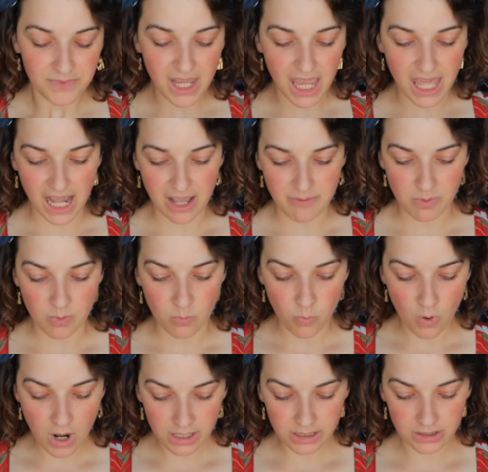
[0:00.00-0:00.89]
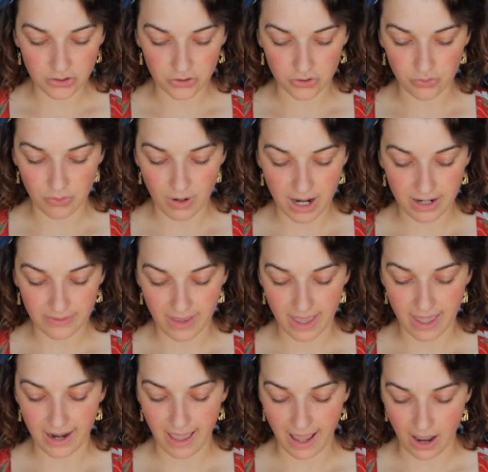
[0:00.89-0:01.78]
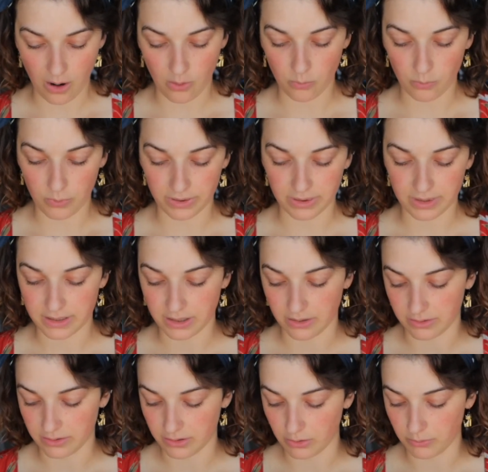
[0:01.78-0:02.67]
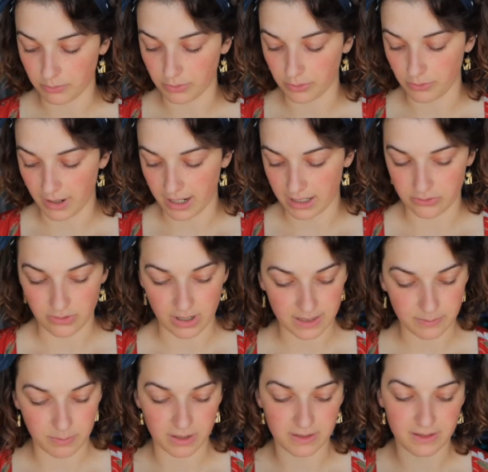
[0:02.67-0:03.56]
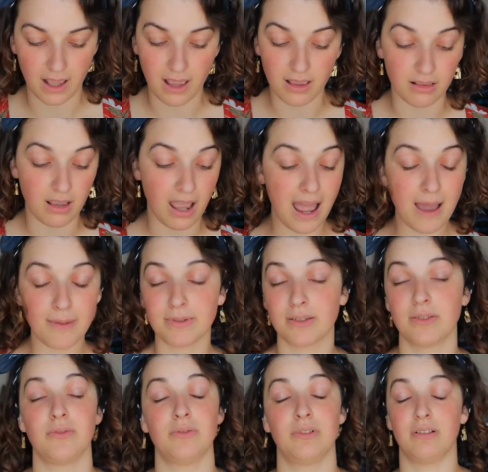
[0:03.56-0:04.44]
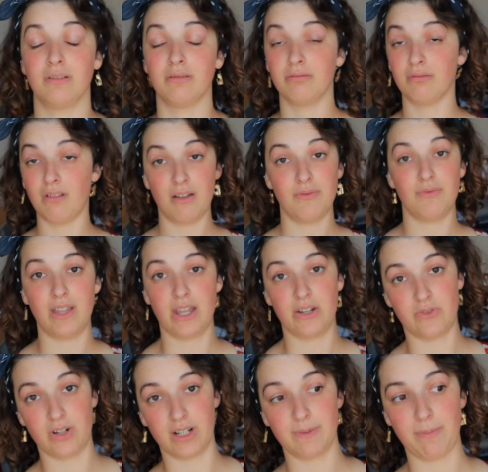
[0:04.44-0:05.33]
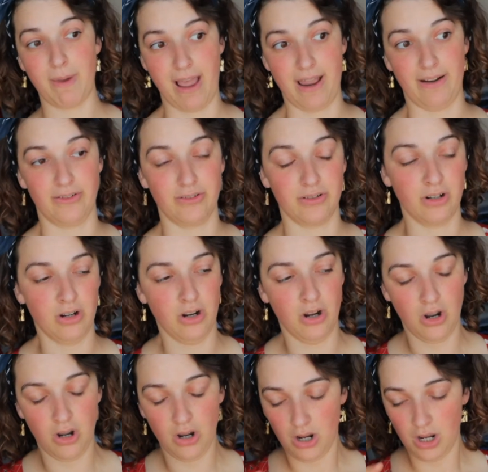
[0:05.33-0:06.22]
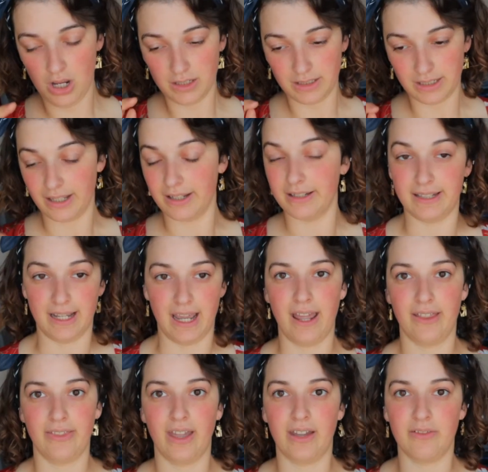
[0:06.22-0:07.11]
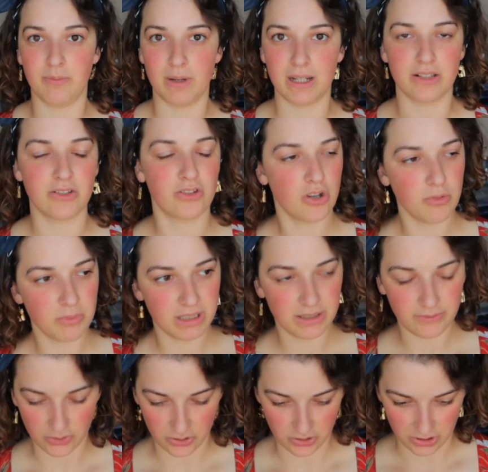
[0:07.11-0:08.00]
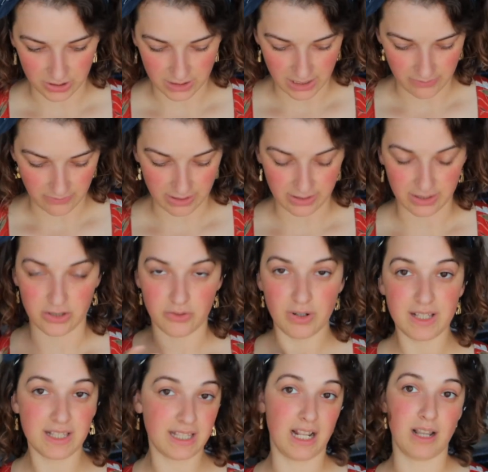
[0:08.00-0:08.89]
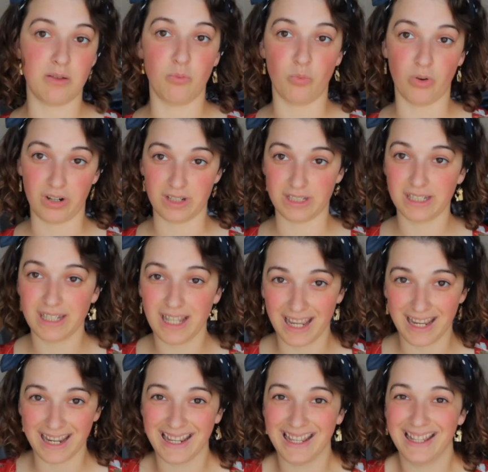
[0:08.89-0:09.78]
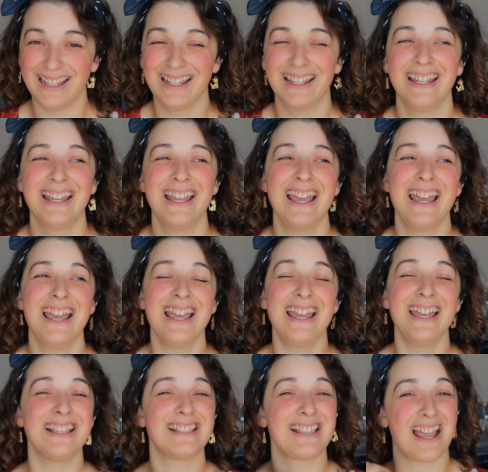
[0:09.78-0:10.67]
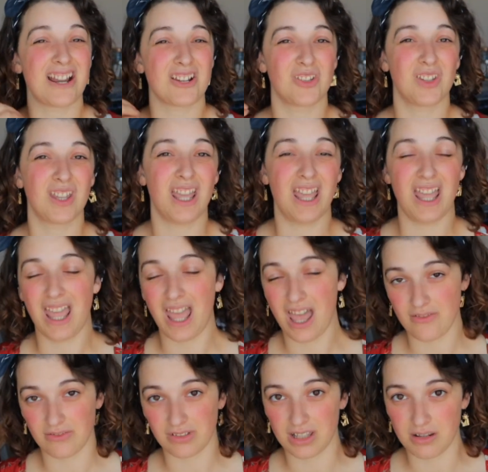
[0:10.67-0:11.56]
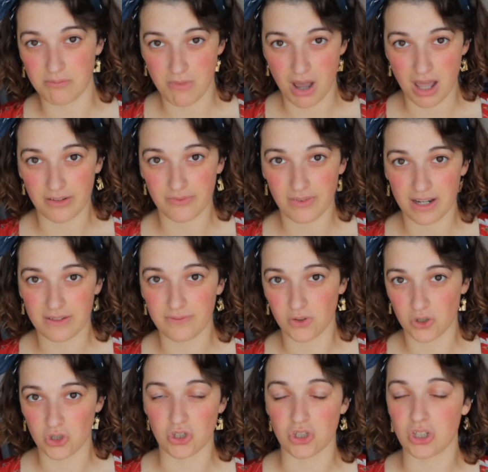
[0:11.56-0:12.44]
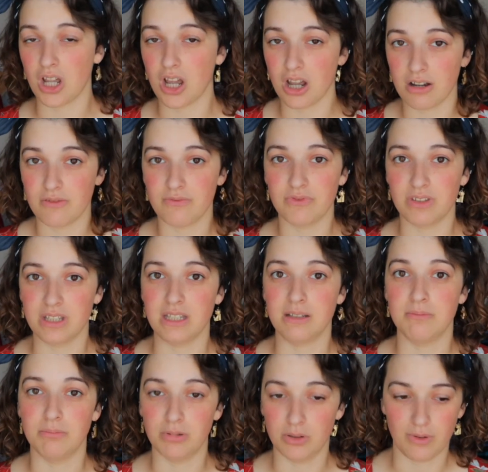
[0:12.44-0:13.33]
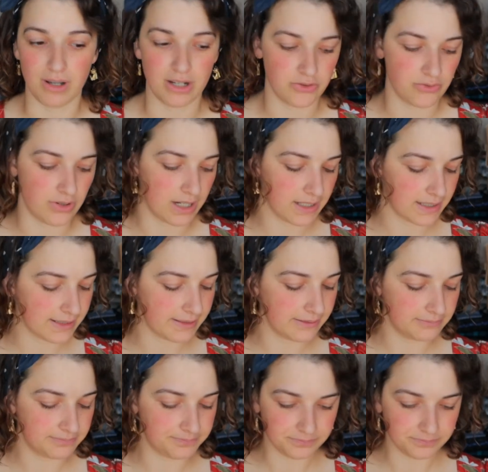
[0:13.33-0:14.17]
And I've been wanting to try that out with the Deer and Doe Blue A dress because I absolutely love that dress pattern to death. I've made so many versions of it. The dress that I'm wearing today is actually a heavily modified version of the Blue A dress.